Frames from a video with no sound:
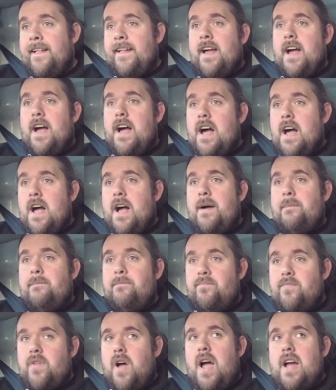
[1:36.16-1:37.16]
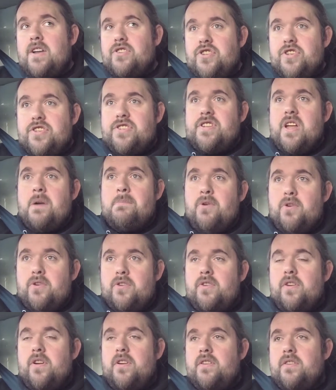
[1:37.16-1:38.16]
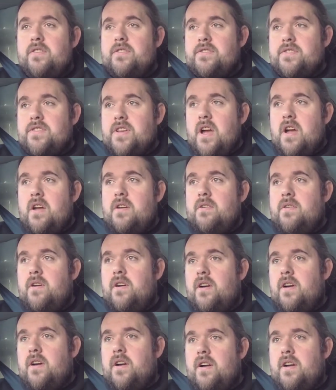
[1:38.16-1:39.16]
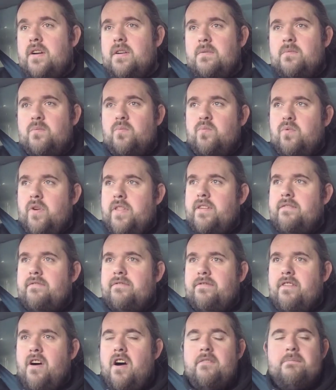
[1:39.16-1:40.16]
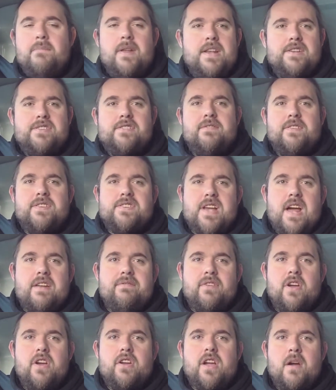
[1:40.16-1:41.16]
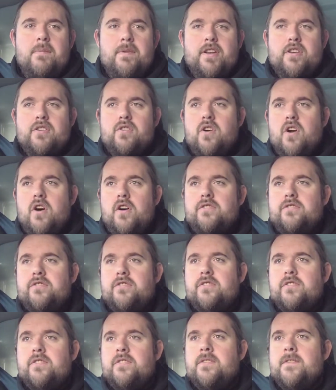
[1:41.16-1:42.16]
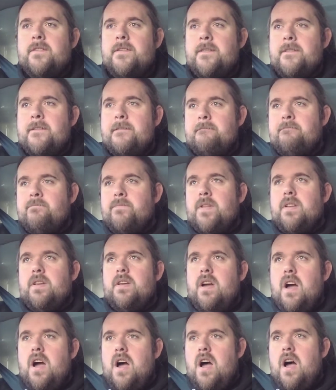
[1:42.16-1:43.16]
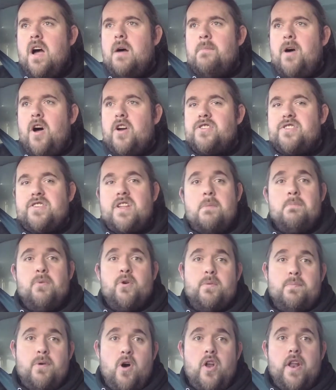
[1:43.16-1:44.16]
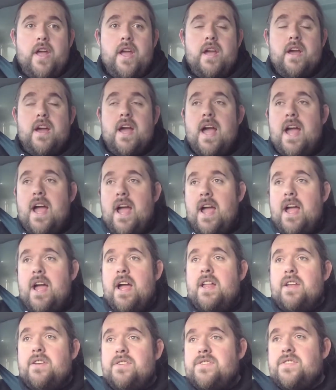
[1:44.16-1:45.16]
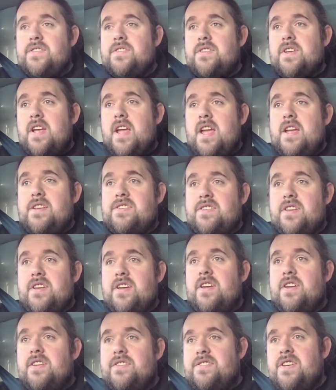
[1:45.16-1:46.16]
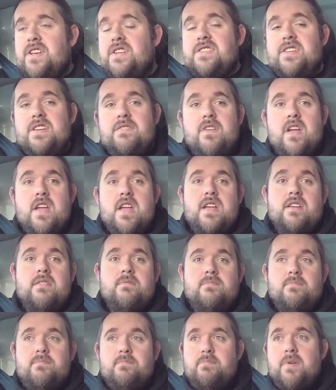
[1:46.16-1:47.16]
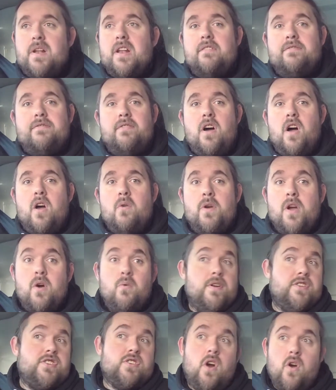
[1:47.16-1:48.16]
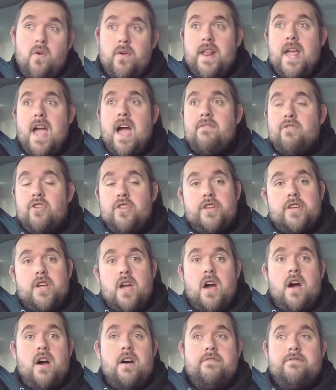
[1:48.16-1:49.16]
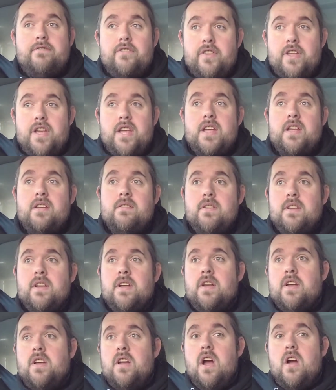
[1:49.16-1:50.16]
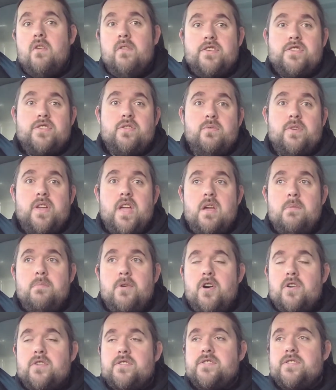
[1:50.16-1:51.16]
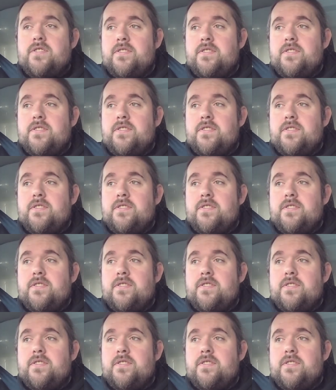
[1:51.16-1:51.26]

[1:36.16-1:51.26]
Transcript: I actually stumbled across, within 5 minutes of this advert coming across, I stumbled upon it, and it's a TTB billet flywheel, which I already have on the car for the original gearbox.